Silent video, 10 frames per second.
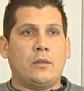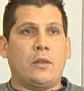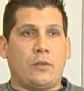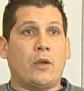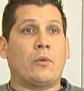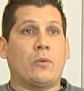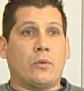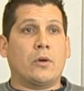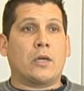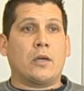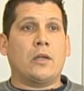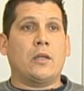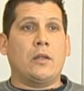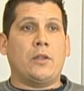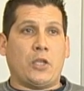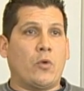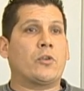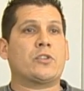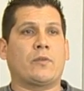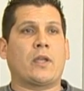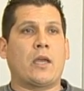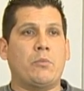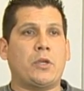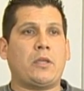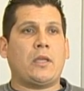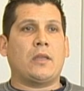They were the owners of the company,